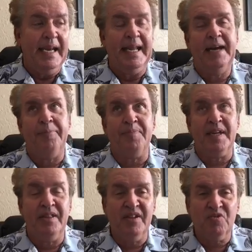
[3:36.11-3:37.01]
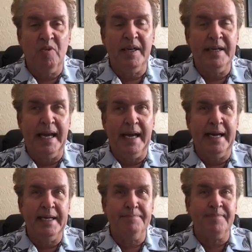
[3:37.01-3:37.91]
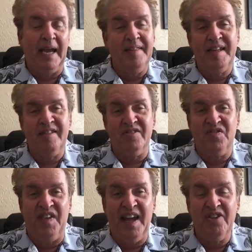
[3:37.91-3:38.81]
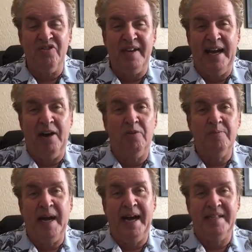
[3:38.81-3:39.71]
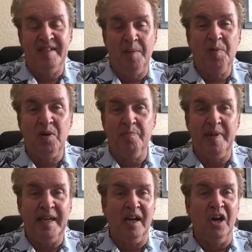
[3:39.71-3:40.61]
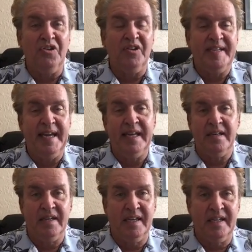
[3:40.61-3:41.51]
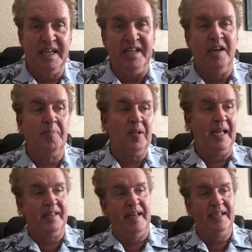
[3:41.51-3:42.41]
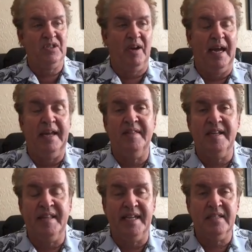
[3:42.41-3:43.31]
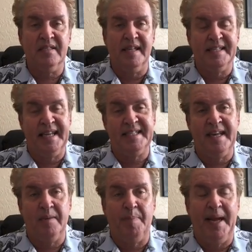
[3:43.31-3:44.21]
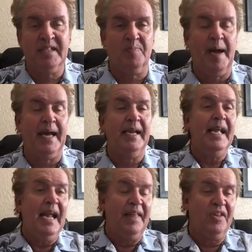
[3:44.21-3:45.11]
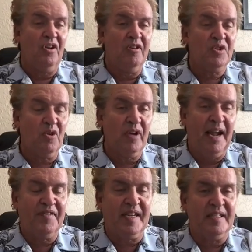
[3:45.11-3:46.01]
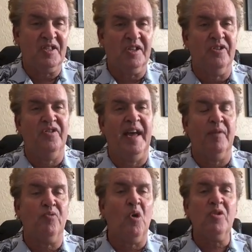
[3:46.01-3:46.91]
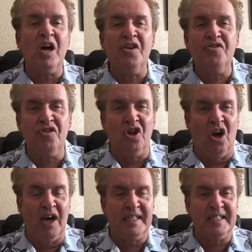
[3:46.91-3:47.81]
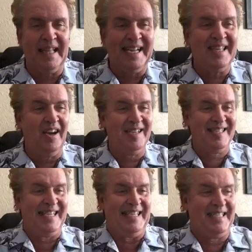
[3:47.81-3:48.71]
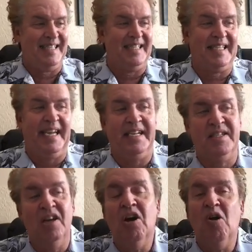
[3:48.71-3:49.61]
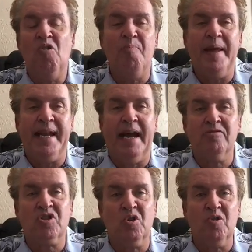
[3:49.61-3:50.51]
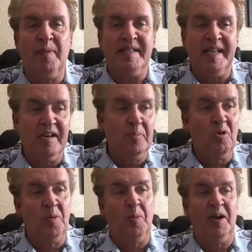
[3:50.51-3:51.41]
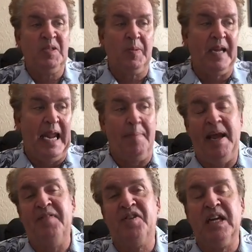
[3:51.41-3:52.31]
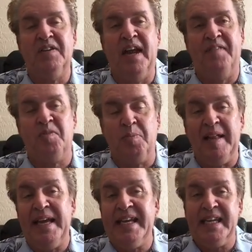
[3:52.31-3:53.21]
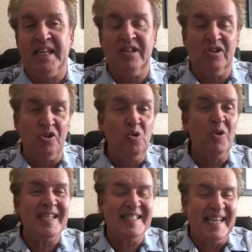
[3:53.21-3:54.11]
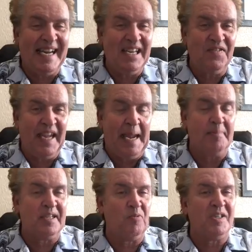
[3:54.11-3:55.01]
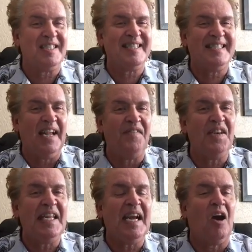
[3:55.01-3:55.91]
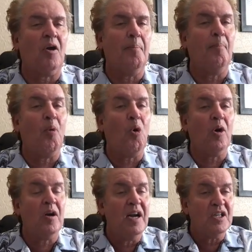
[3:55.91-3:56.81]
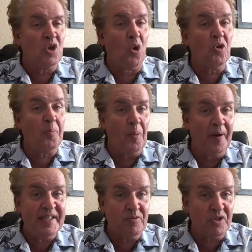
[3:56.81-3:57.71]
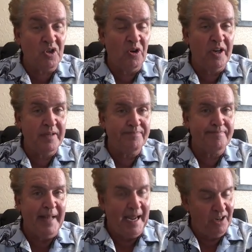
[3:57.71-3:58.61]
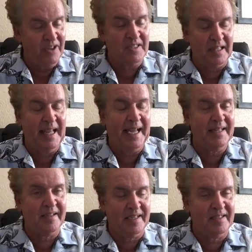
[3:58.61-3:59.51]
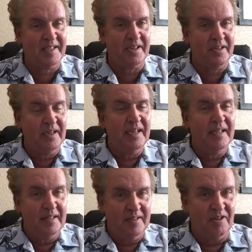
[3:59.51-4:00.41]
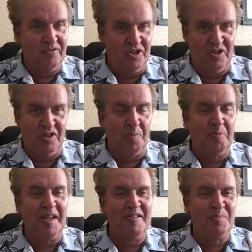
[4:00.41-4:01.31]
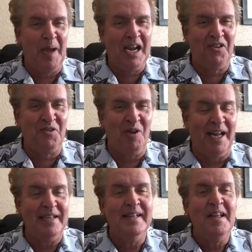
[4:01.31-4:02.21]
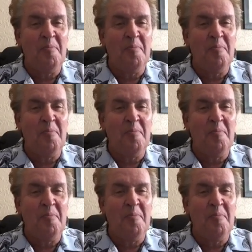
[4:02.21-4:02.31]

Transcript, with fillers: Now, in this one, um, I think there's value now on Temple being under 10, a key number like that. So I think that's that, that's not a bad spot. And then also have to consider that road underdogs, like the Huskies in this case, who've been outscored by 10 or more points per game after after playing in two consecutive games in which 70 or more total points were scored. I know that's a lot to consider. So just you can play this back if you want.